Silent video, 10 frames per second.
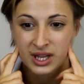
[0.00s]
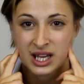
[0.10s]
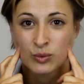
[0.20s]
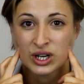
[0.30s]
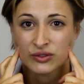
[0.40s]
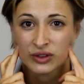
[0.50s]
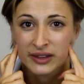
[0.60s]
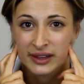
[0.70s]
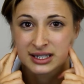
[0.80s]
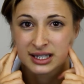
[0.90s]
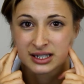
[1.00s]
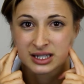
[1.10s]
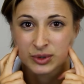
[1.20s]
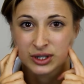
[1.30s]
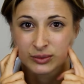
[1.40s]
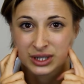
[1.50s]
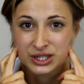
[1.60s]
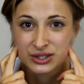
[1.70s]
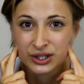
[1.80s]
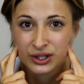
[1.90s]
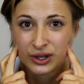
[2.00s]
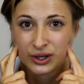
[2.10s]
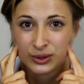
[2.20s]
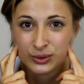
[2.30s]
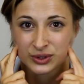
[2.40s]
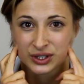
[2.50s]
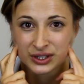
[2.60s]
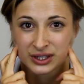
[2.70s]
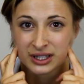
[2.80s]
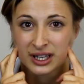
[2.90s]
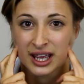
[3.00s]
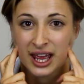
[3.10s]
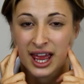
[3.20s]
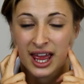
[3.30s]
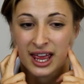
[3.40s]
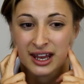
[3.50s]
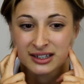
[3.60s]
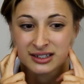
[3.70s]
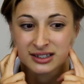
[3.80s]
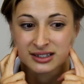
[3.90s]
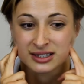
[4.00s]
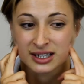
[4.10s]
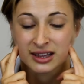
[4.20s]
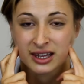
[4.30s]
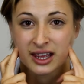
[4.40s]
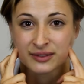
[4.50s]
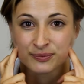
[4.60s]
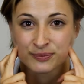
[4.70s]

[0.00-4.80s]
And when you find that tender spot, we're just going to hold and sit in there.